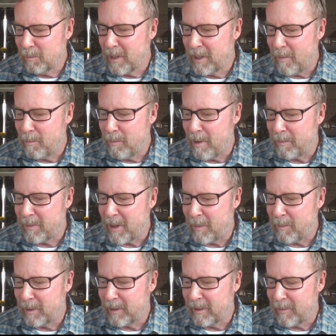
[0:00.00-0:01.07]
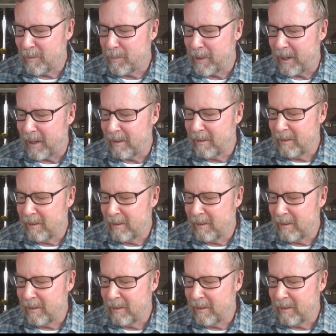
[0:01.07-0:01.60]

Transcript: got bumped up a little bit.